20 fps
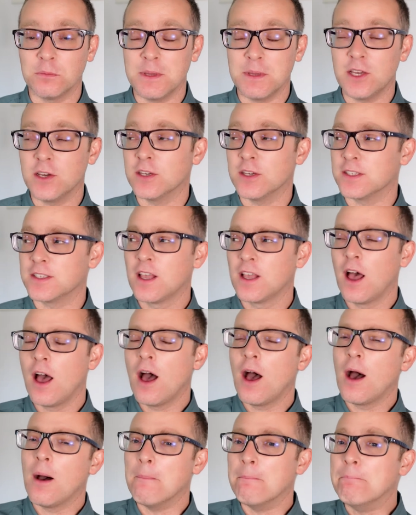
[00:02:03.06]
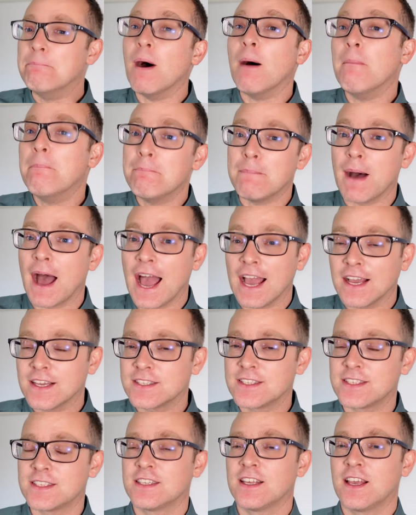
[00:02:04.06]
because bum
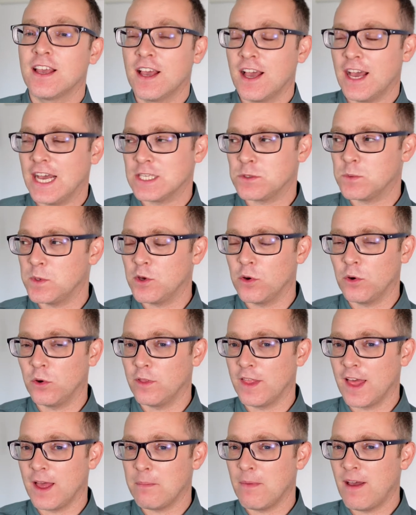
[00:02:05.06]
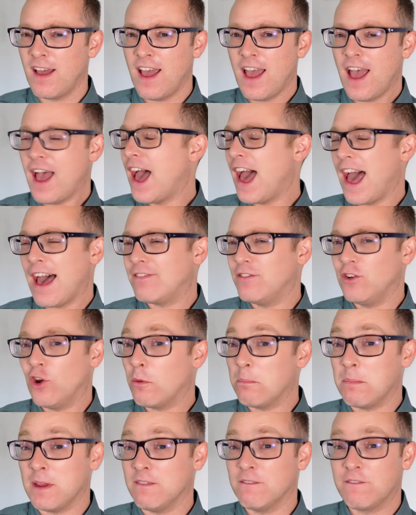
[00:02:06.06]
bags, as we call them, have
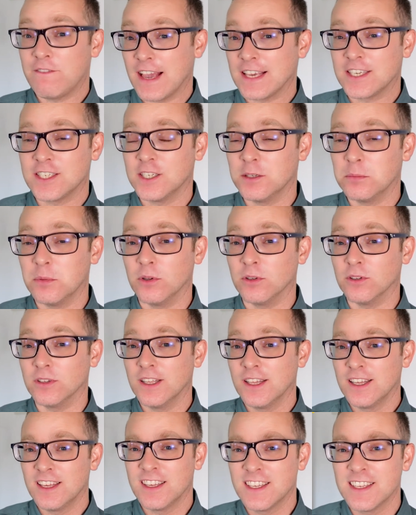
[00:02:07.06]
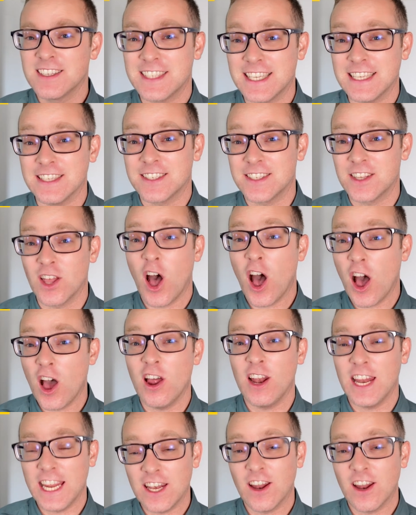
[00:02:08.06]
not been fashionable since the
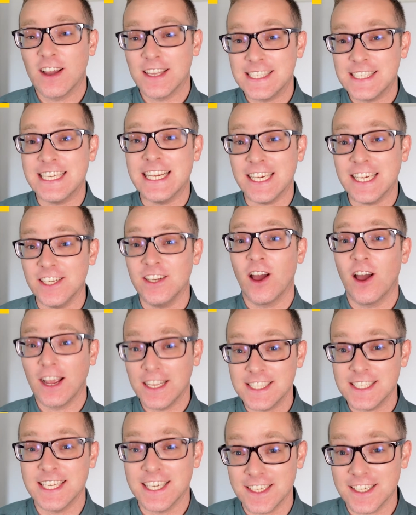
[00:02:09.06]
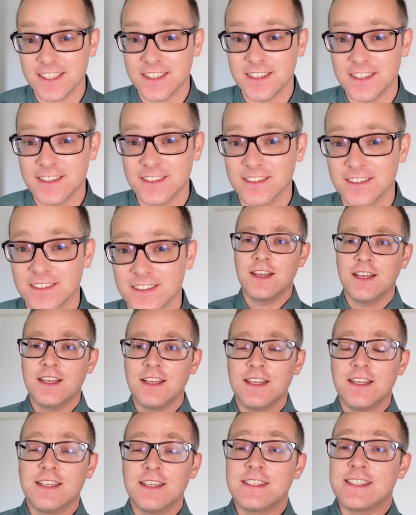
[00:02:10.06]
early 1990s.
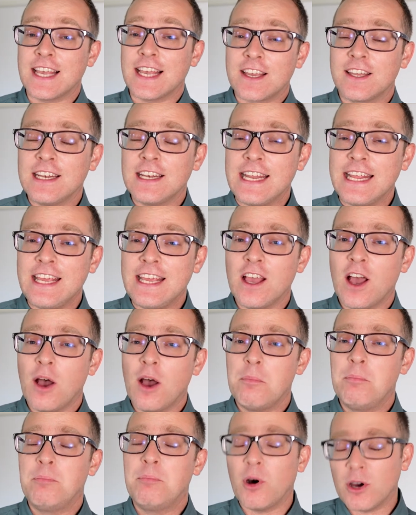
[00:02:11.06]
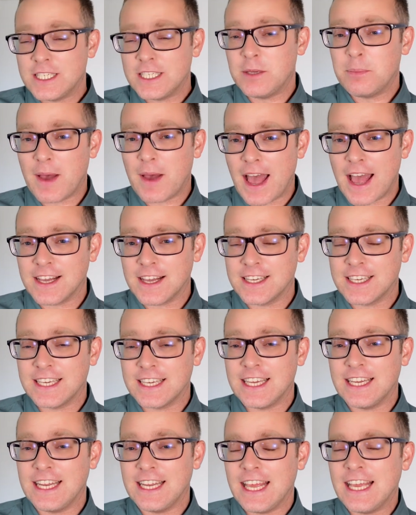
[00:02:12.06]
Secondly, a body bag
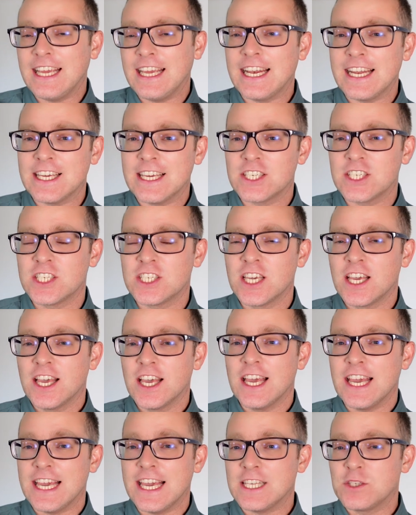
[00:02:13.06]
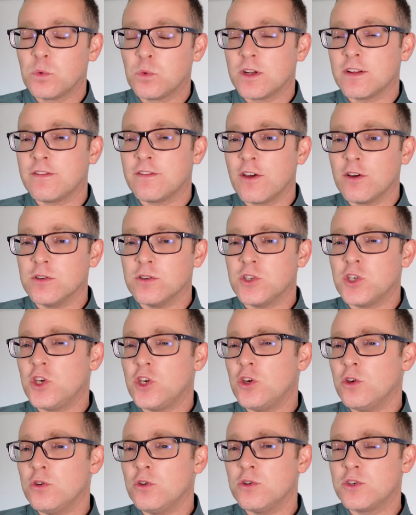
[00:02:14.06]
in English is one of those
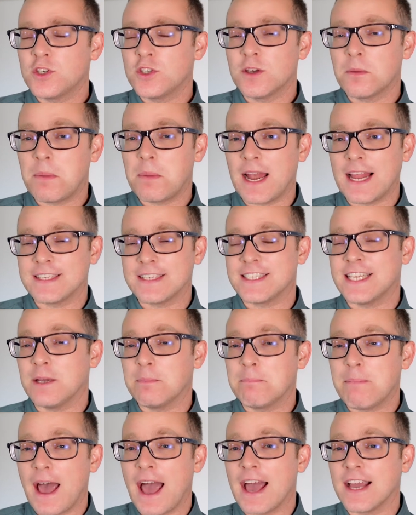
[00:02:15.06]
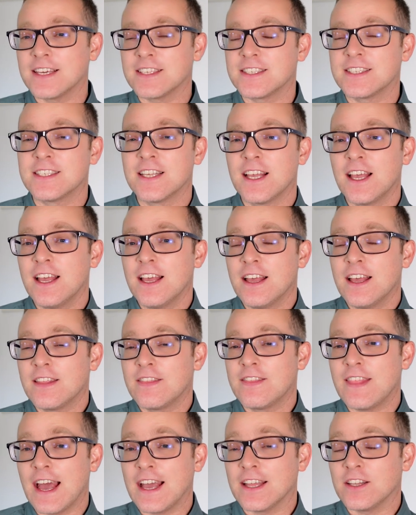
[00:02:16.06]
huge plastic bags
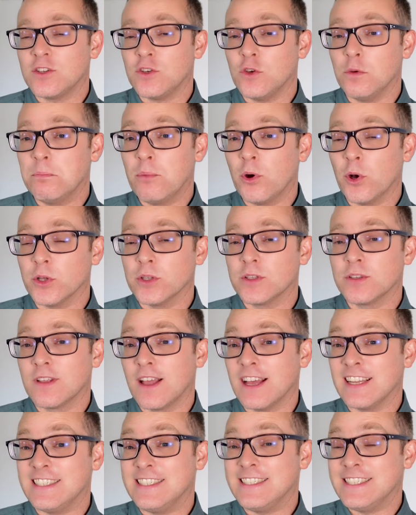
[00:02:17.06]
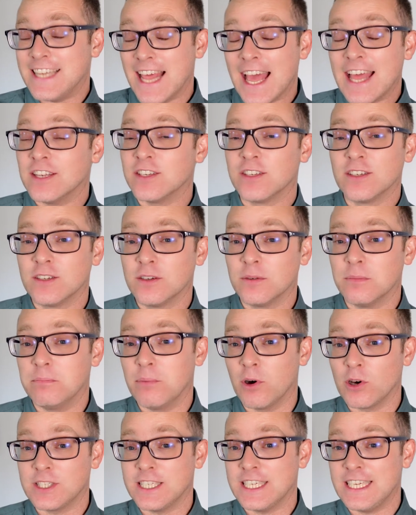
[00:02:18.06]
that you put a dead
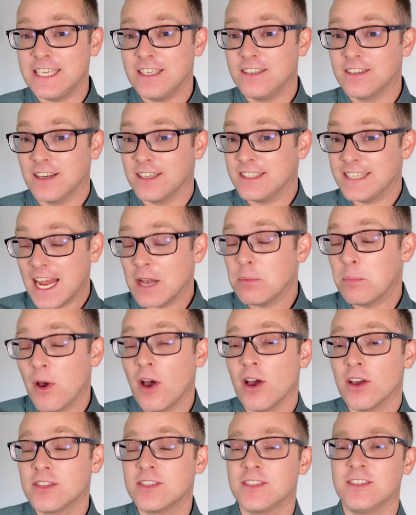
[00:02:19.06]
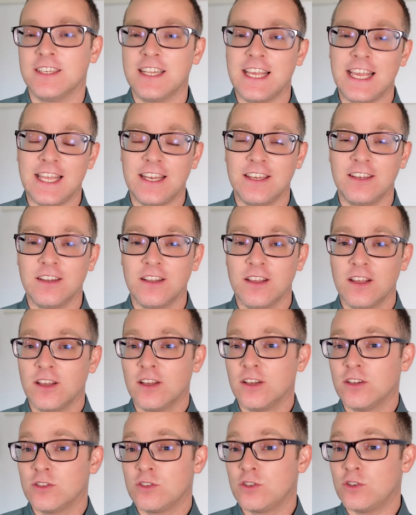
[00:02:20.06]
body, a dead person in
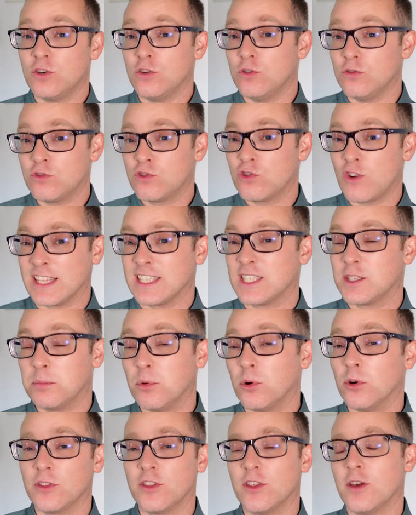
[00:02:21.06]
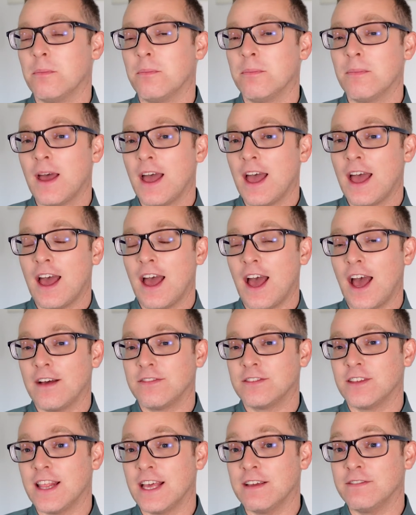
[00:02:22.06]
to transport them
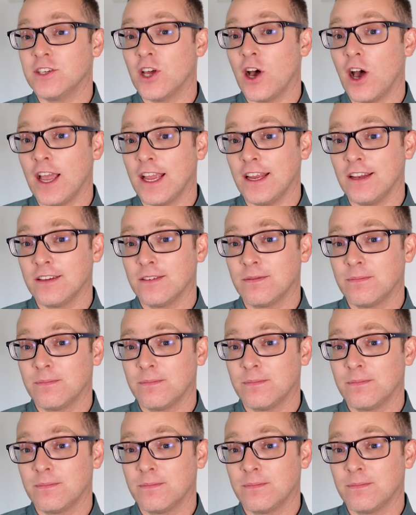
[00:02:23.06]
after they've died.